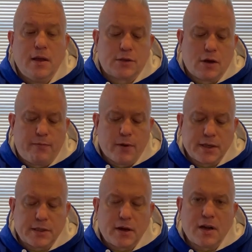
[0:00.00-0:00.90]
So if we're
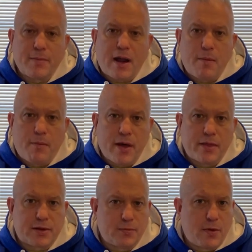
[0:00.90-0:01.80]
concerned about a
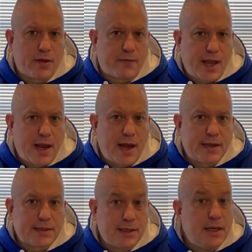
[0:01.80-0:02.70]
month's worth of
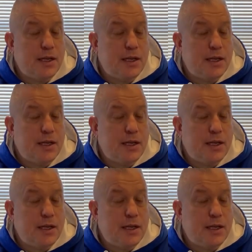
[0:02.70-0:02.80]
chaos,